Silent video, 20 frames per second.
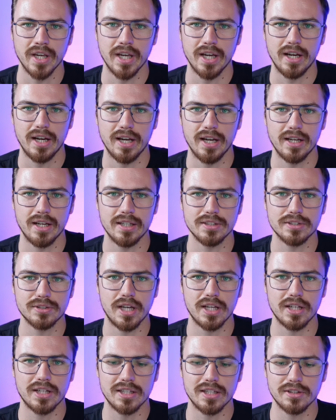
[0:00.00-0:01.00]
Uh, so
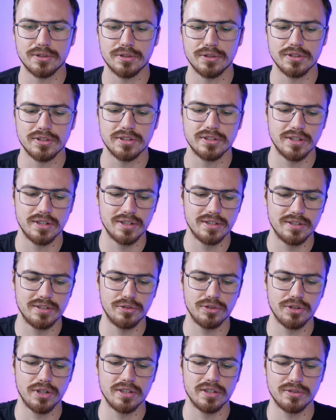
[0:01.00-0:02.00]
I kind of could
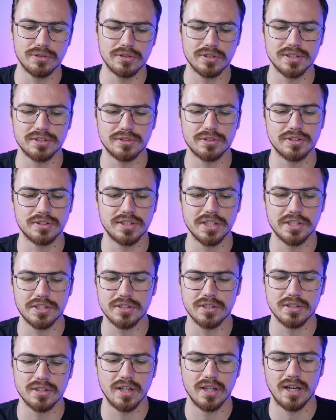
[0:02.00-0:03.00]
took this
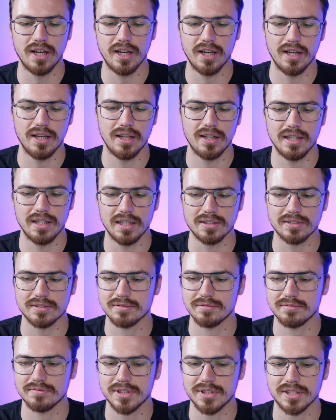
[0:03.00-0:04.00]
decision, uh, like
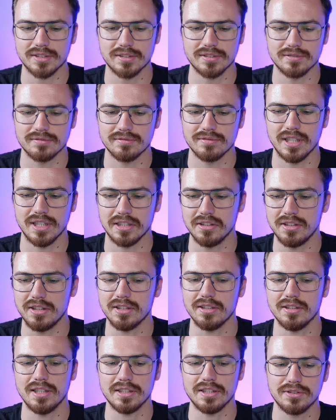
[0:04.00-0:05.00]
just like, ah,
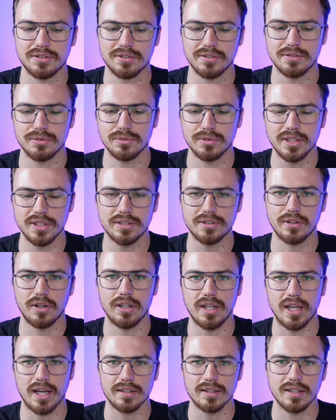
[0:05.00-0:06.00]
oh, let's do this or
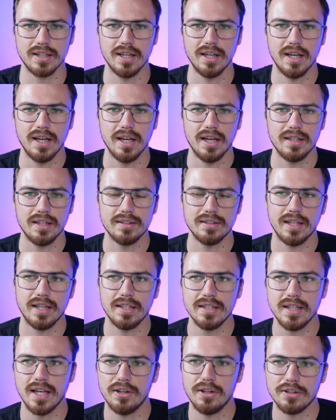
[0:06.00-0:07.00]
that. And
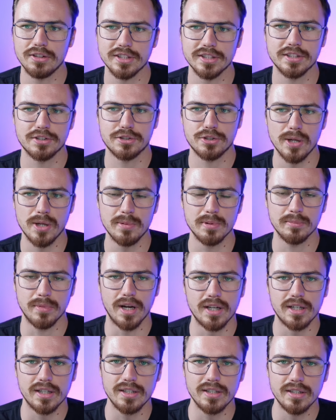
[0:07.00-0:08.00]
then I looked at the German
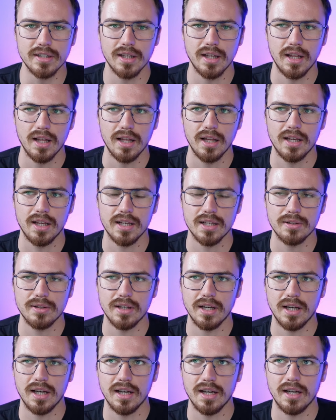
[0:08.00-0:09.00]
market and I,
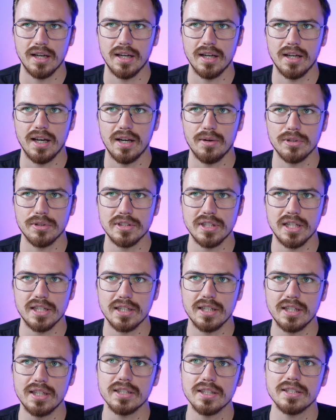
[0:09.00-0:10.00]
uh, I was like,
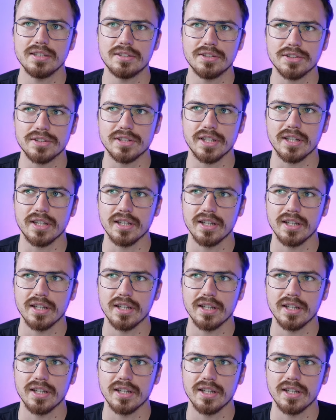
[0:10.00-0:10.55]
ah, interesting.